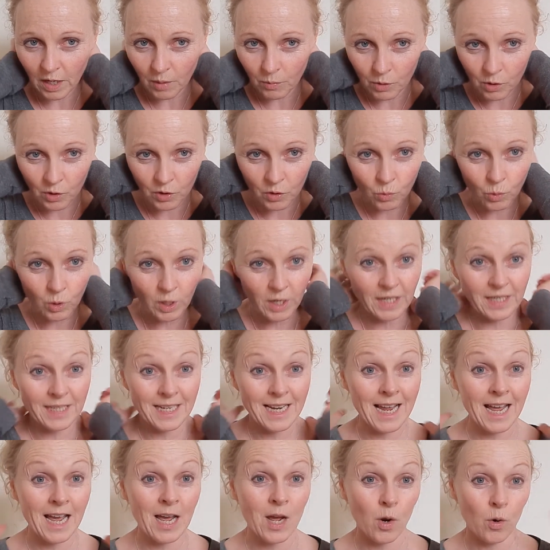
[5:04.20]
on, we're going to work
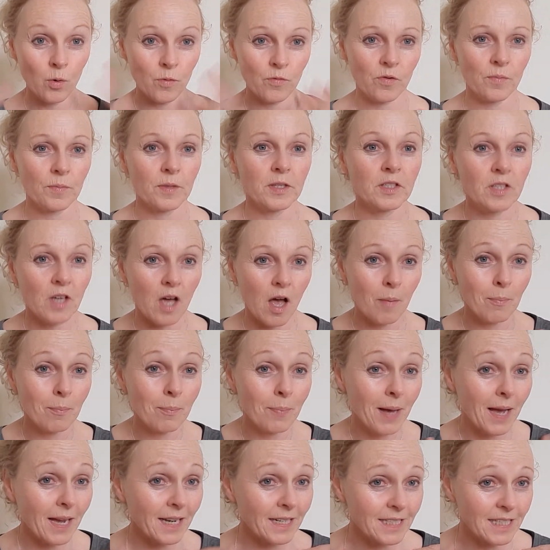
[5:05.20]
now from the top
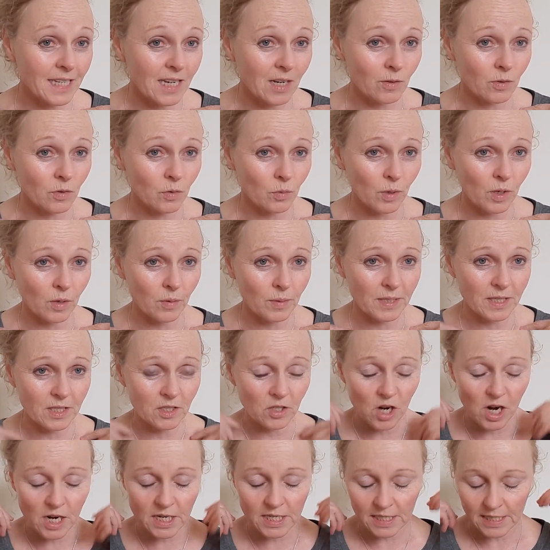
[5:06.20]
back down to where we
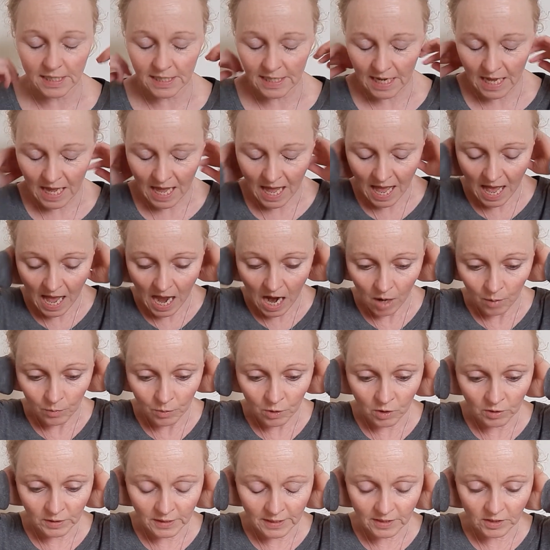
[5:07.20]
started. And we're
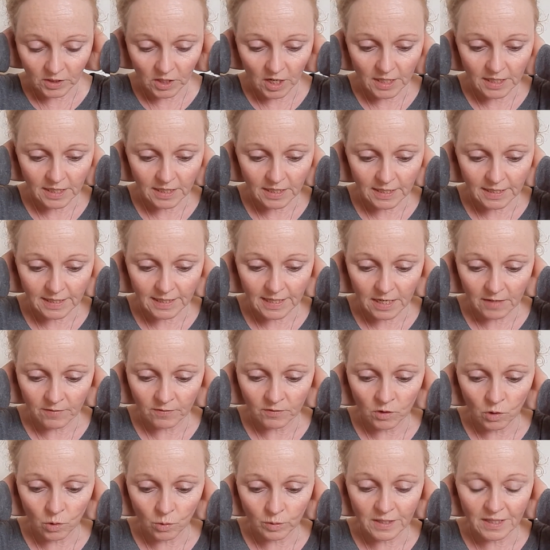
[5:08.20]
going to start on a set of
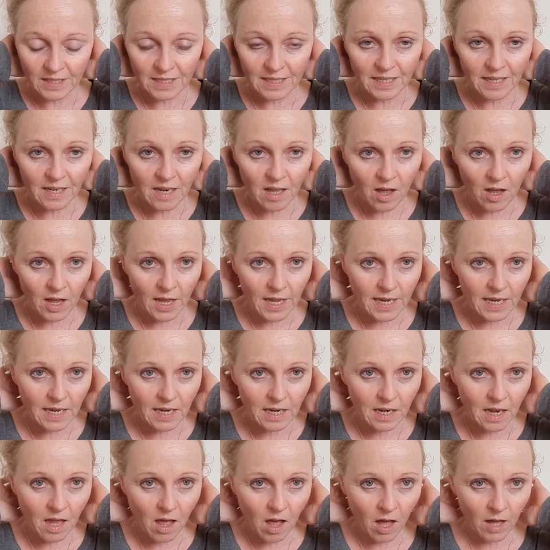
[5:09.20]
nodes that lie
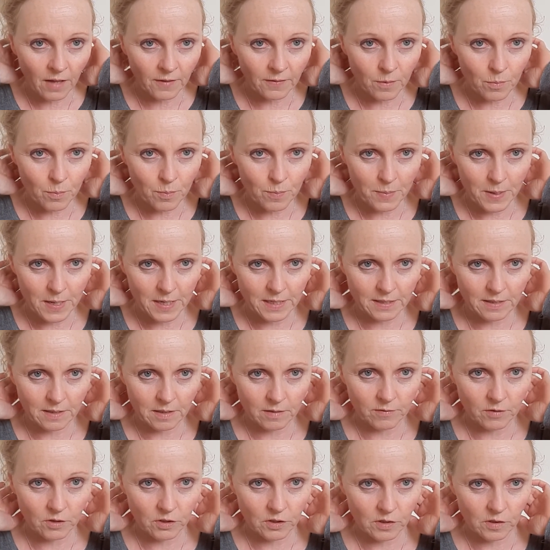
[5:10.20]
along the base
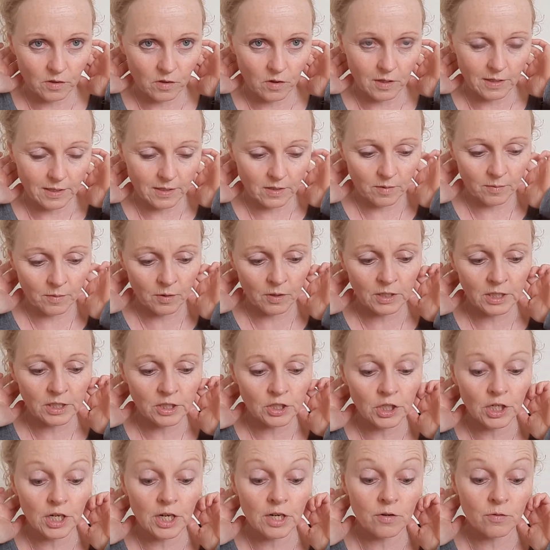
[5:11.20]
of your skull. So I'm going to
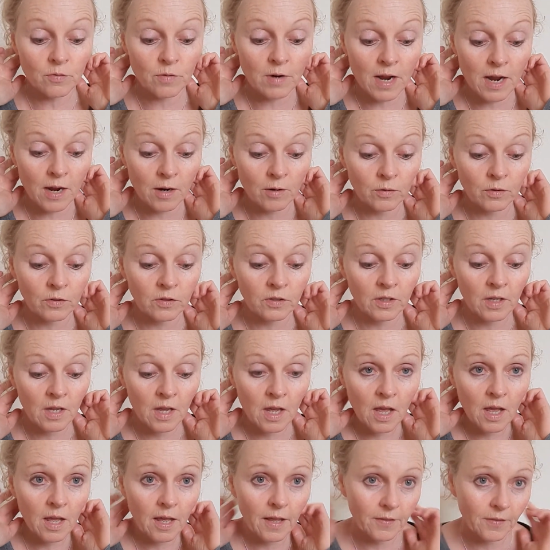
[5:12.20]
turn around
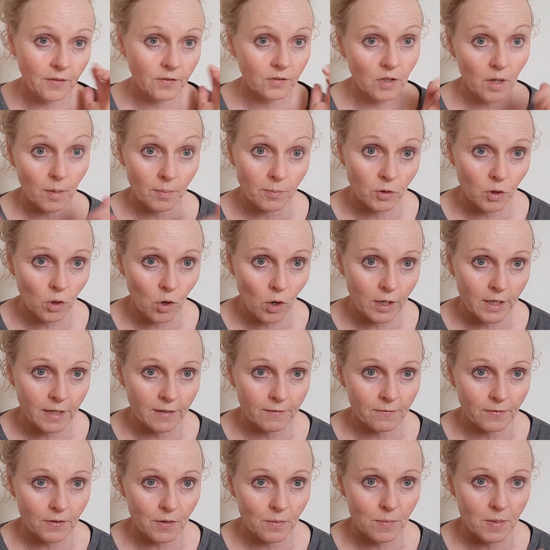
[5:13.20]
and stop talking
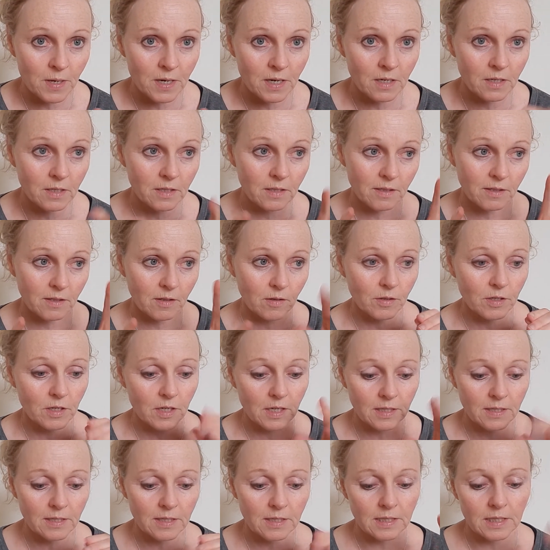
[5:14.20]
for a minute so you
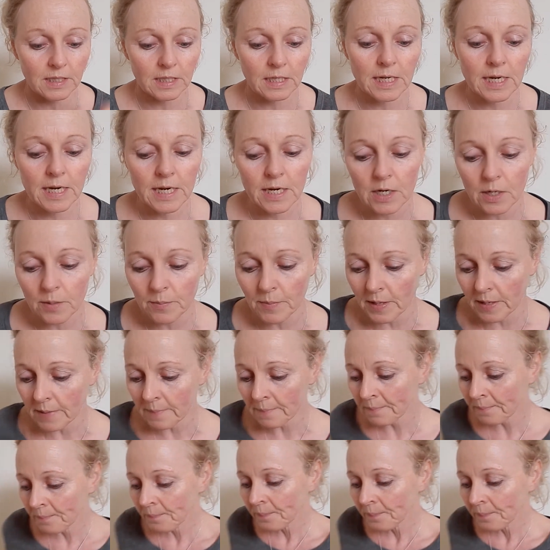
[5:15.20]
can still hear me.